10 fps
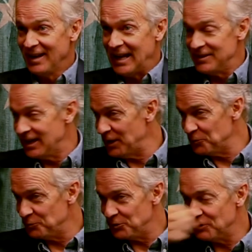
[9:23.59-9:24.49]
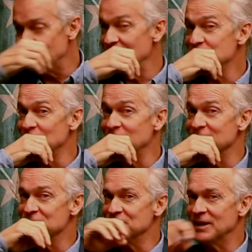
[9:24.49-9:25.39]
And that, and the funny story
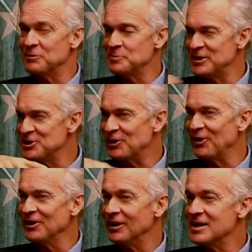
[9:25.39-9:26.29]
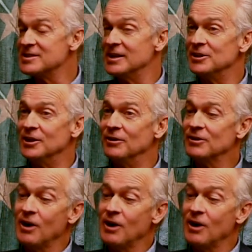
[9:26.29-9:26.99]
is, and I was mentioning earlier, I said, you know,